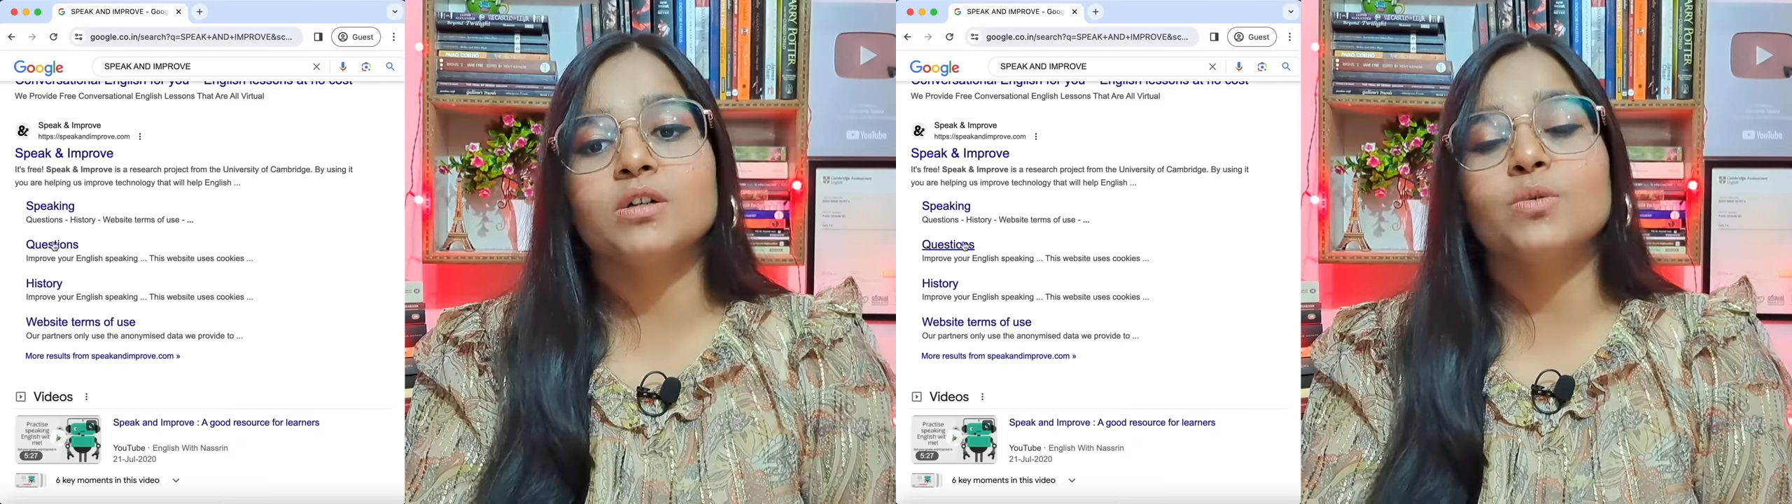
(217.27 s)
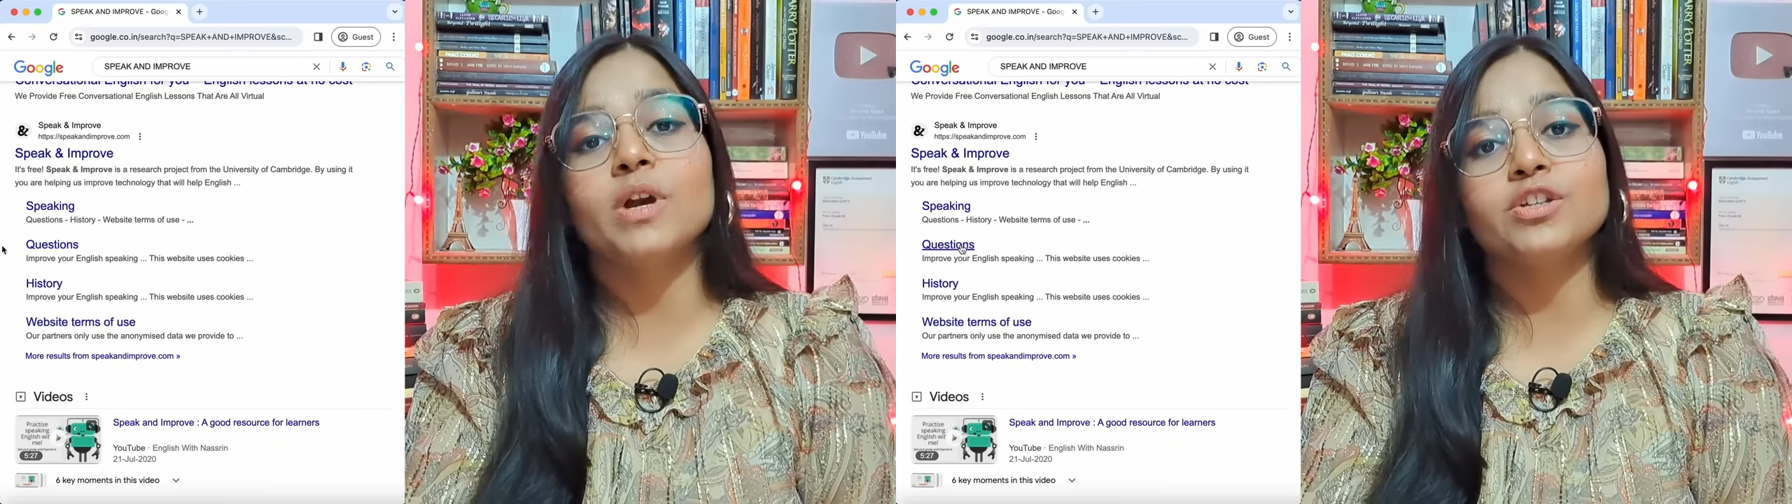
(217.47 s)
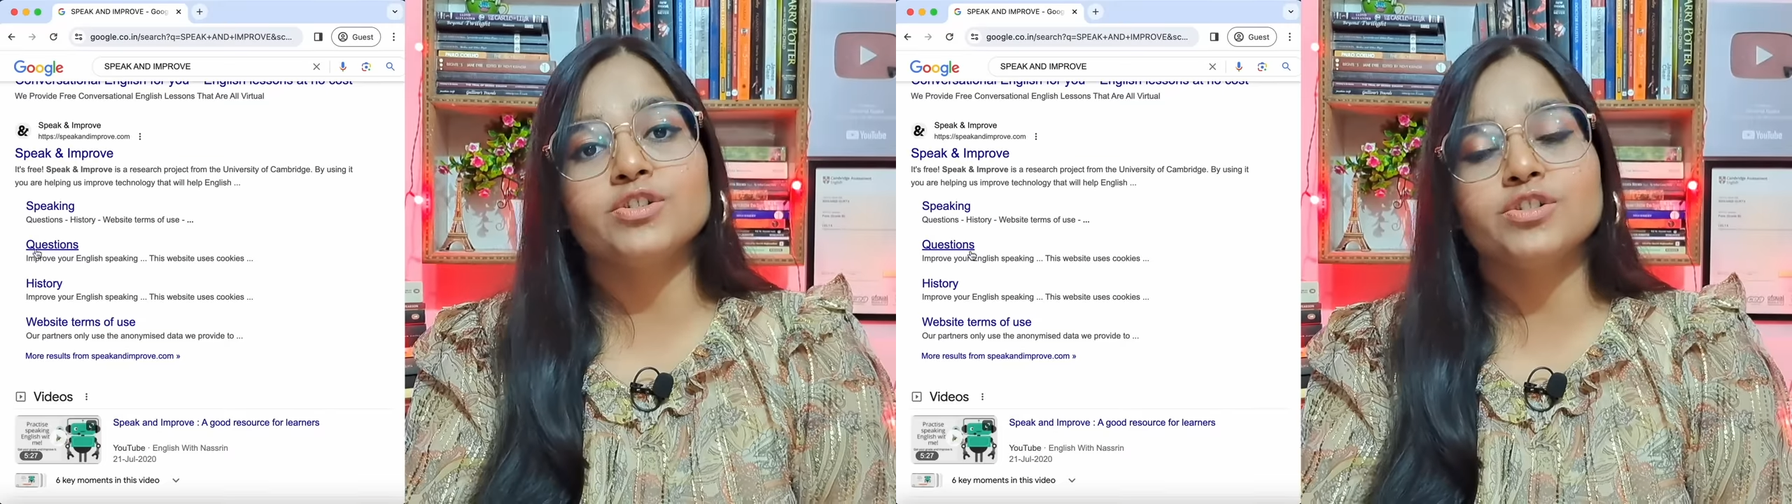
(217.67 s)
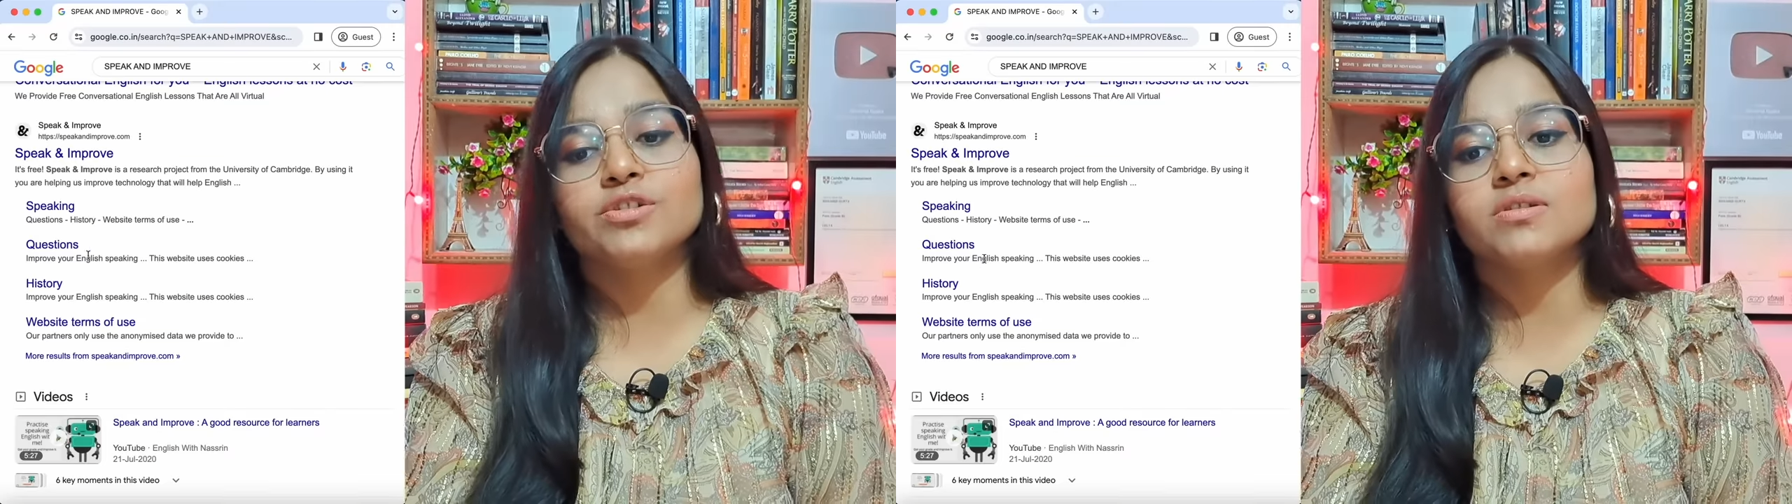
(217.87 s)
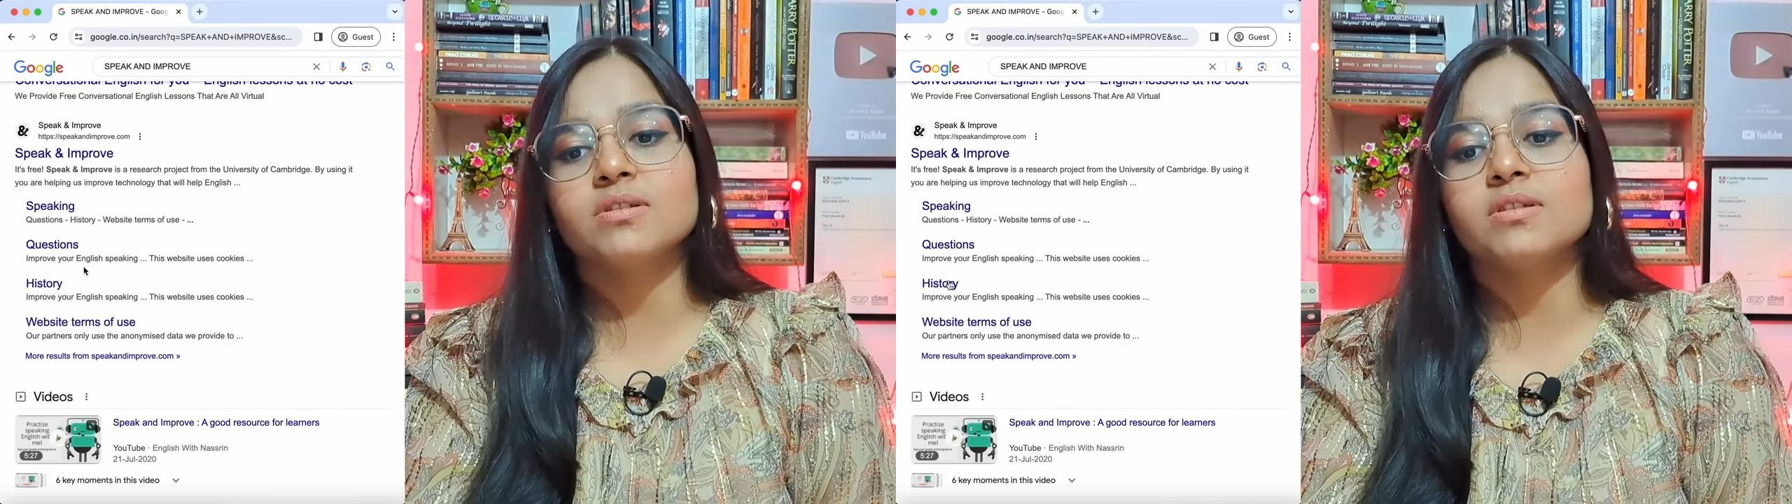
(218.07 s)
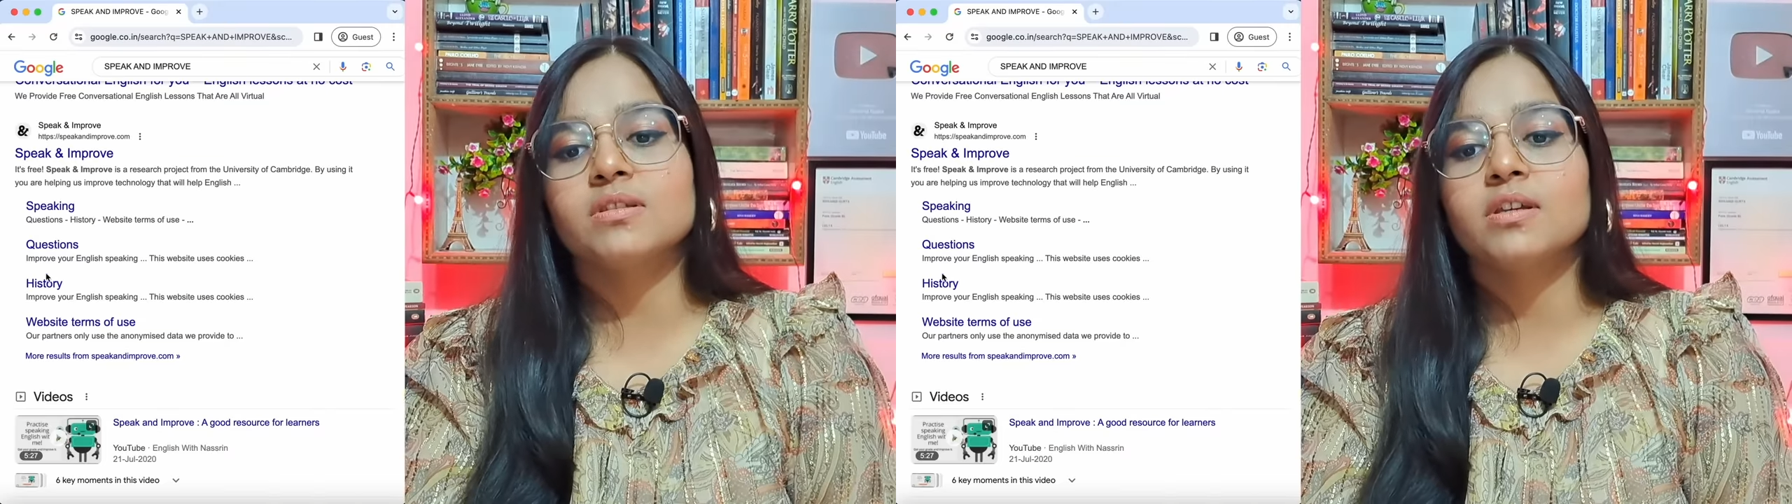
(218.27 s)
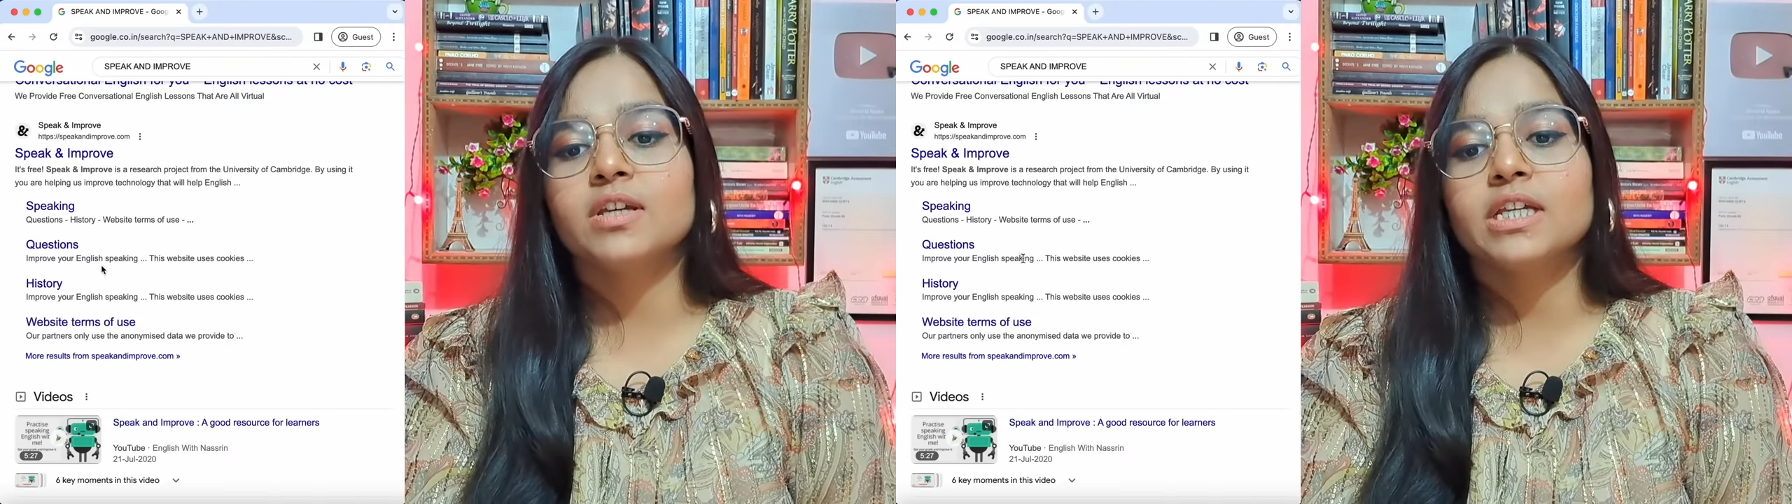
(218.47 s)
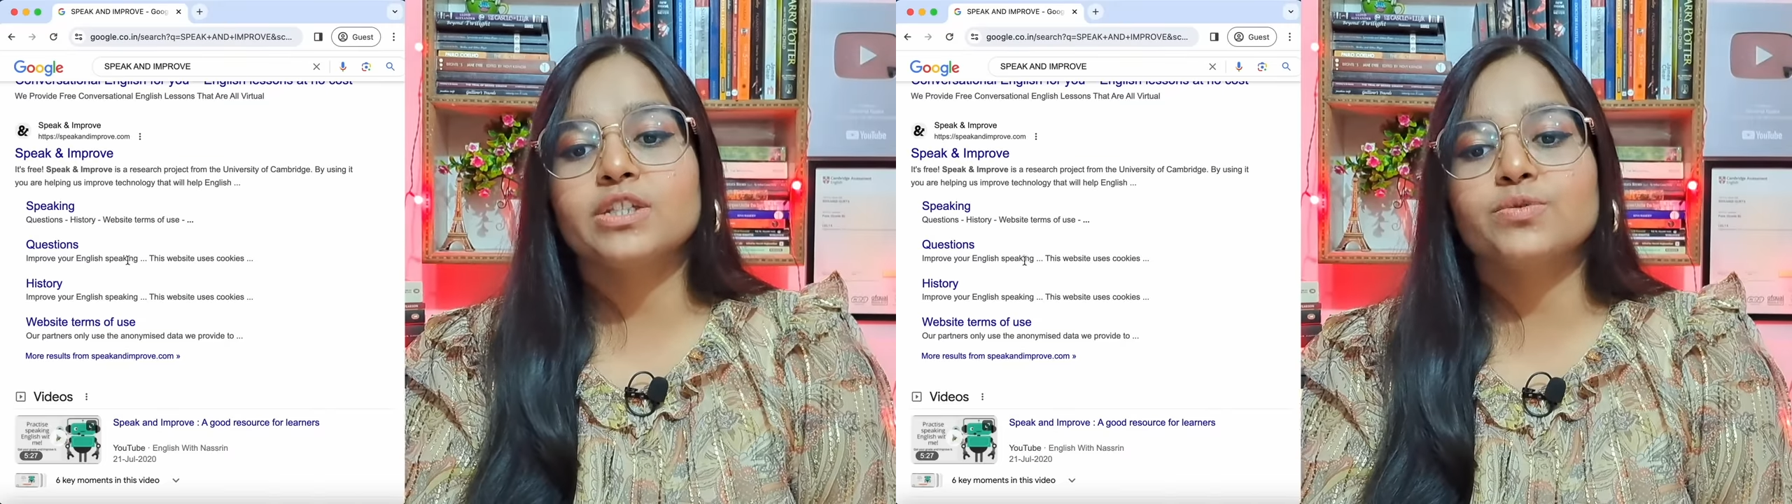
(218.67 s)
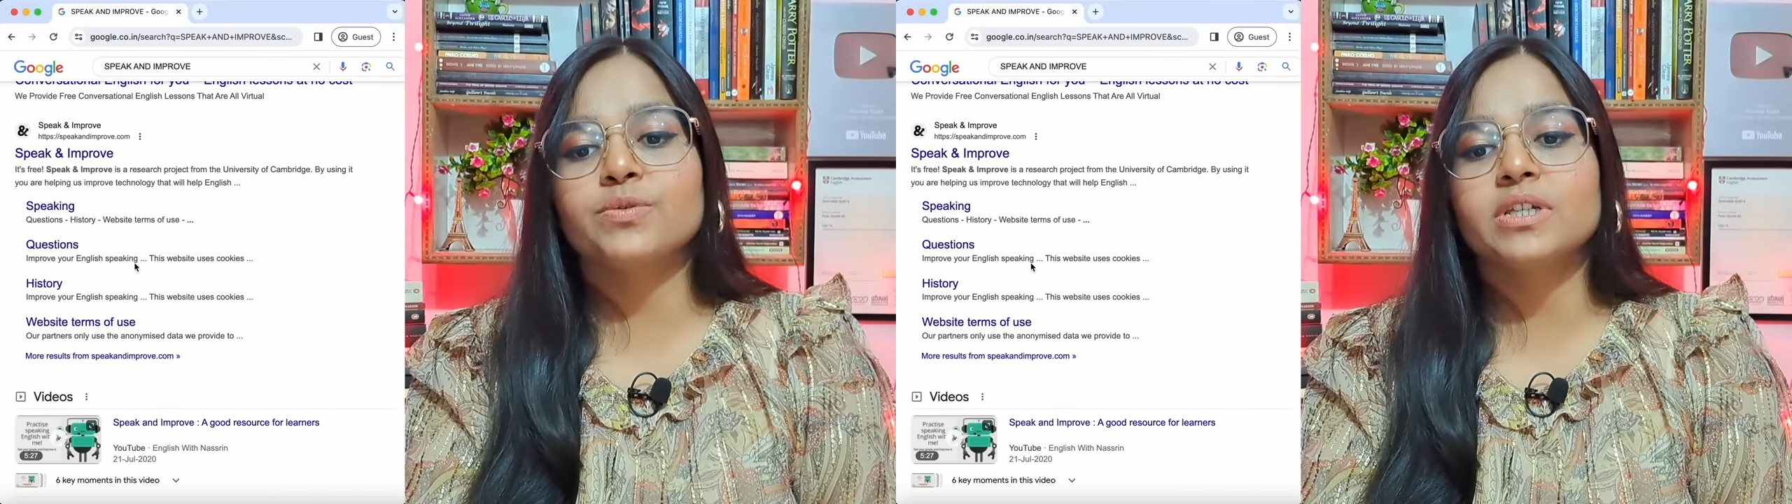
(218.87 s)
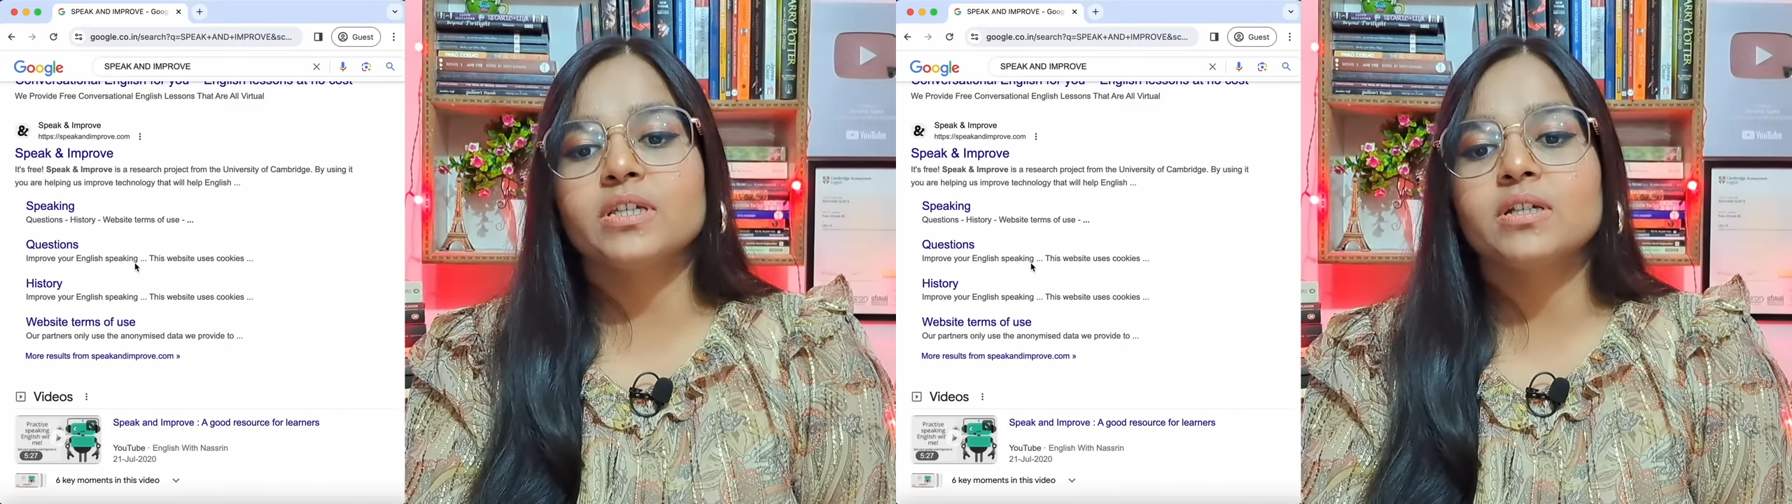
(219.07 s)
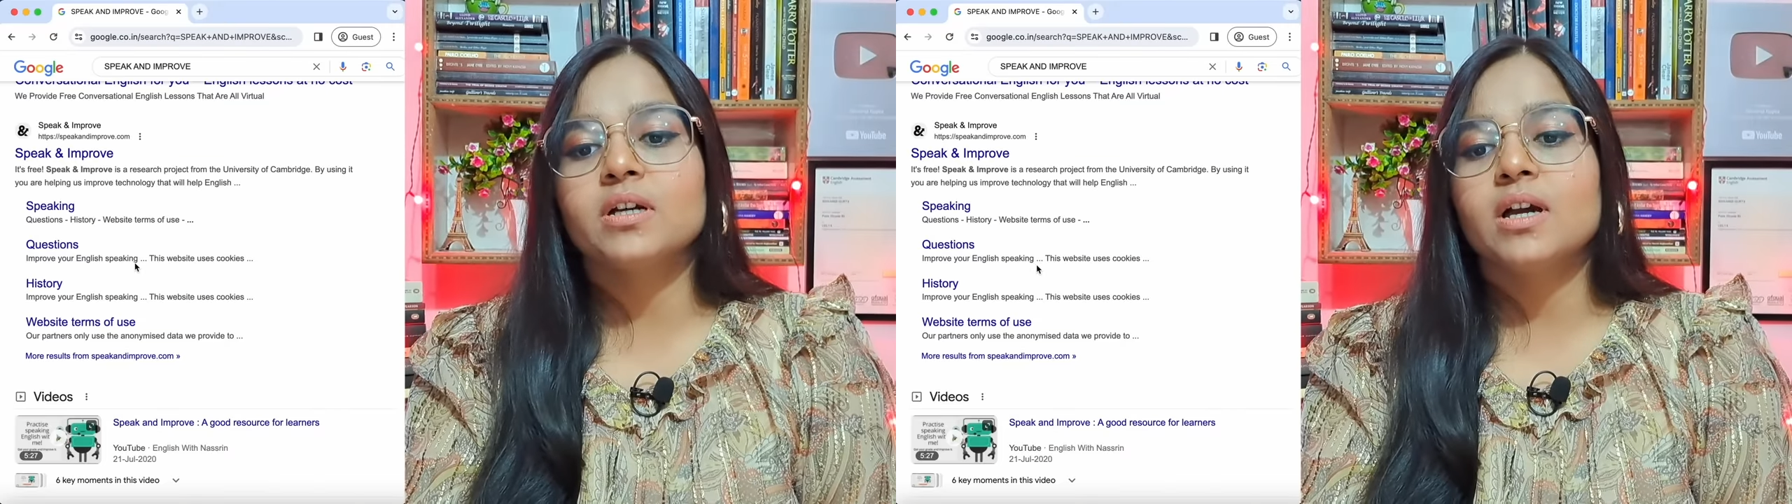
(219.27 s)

questions, history,